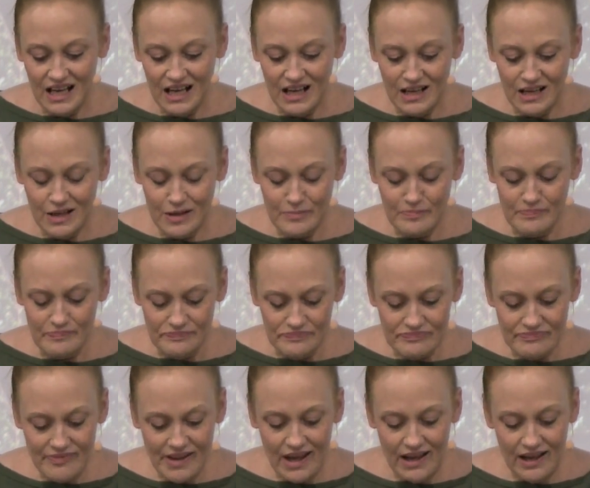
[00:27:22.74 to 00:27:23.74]
I
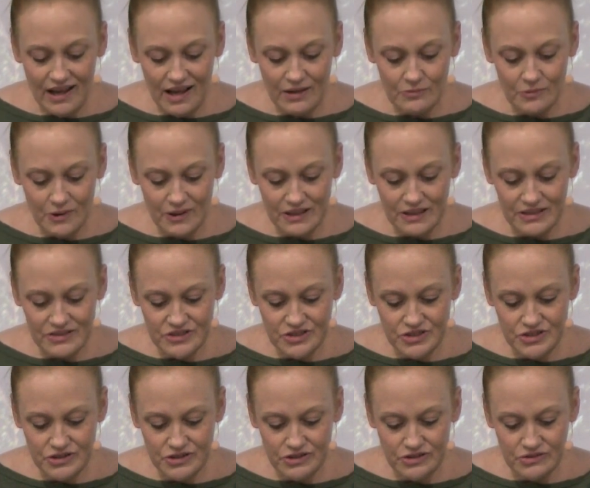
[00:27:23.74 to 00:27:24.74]
wanted
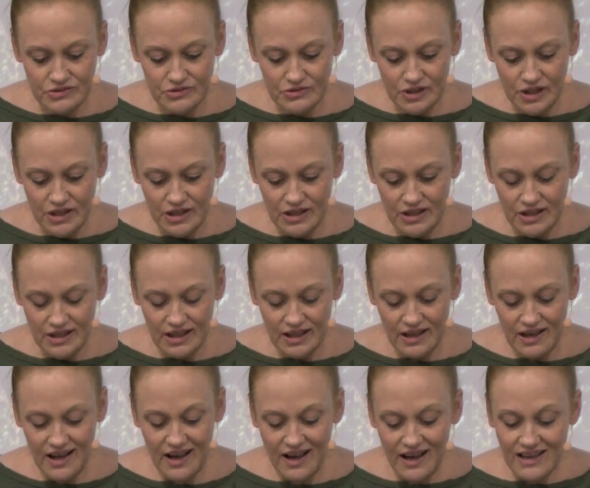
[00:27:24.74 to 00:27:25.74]
to
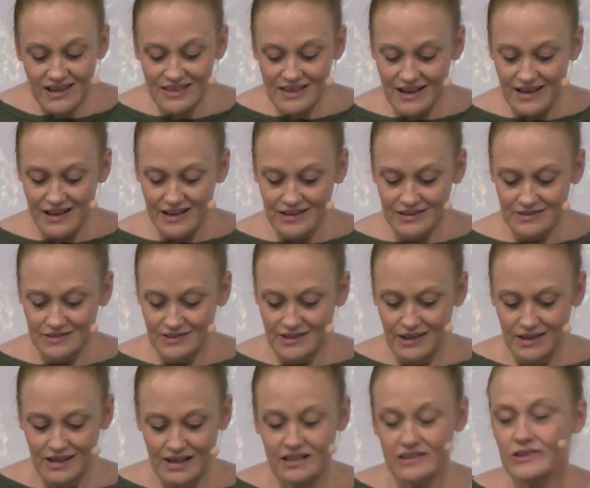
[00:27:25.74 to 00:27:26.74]
highlight,
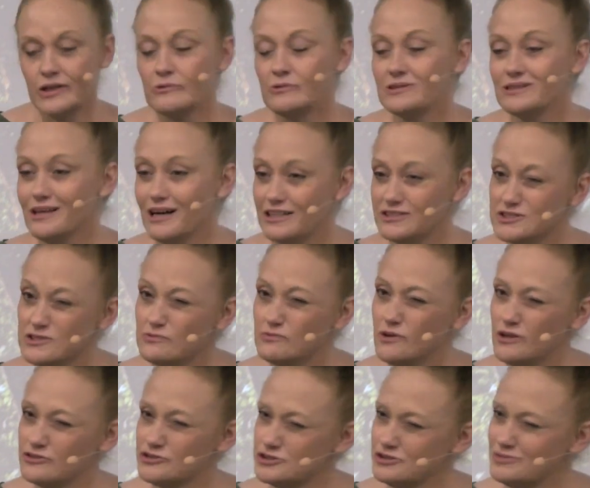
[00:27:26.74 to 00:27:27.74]
there were lots of
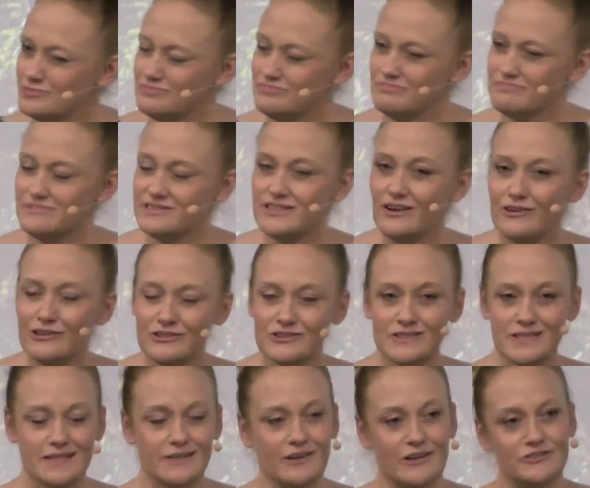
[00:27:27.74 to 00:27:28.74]
worship
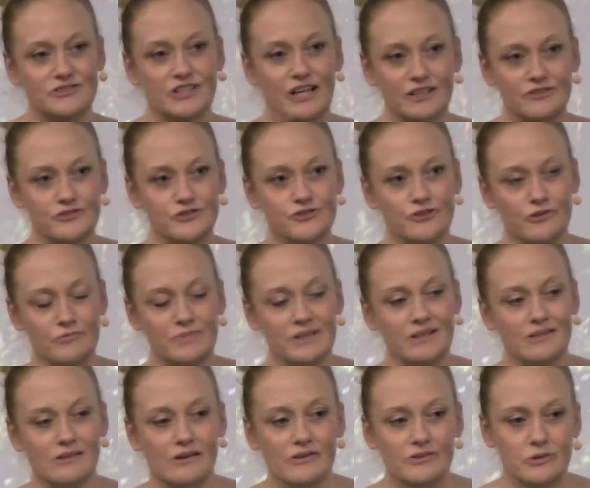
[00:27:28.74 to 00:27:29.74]
songs that God's kind of shown me
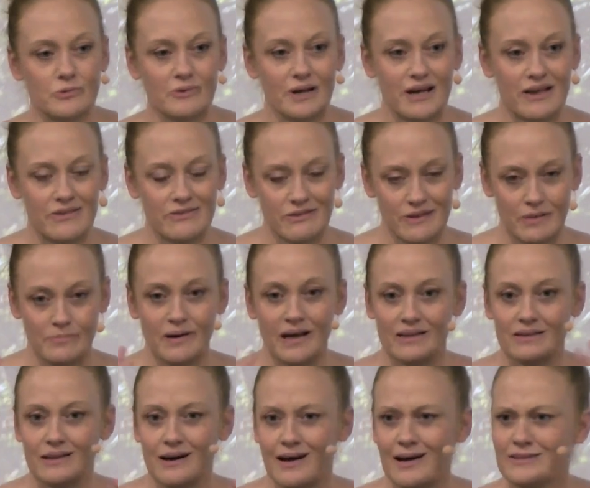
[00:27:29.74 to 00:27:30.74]
along the way
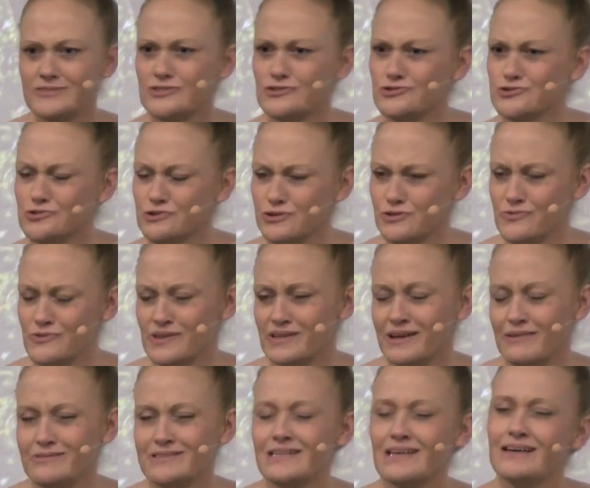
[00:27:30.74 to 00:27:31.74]
about lies and truth.
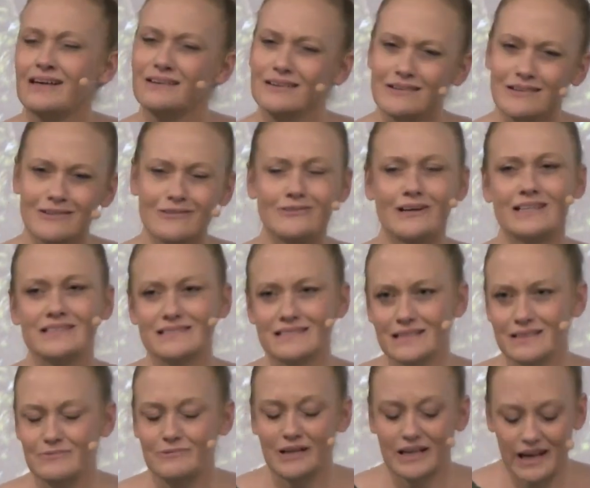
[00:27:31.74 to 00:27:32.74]
And I was like, oh, I
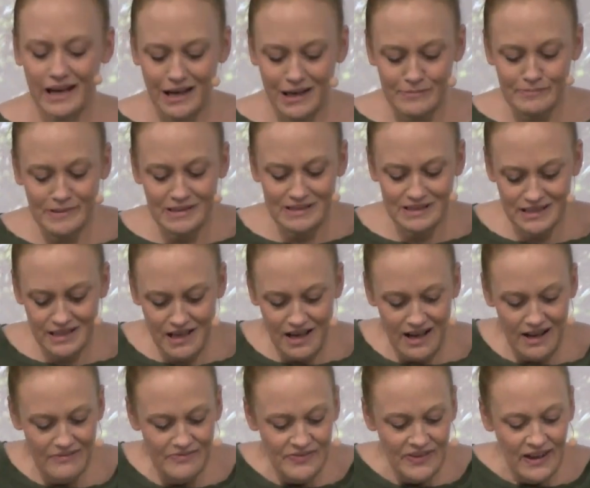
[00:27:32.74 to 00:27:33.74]
see what happened.
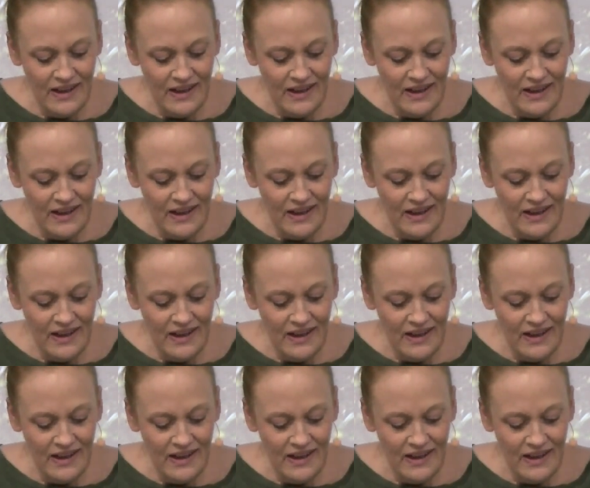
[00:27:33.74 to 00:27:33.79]
Yeah.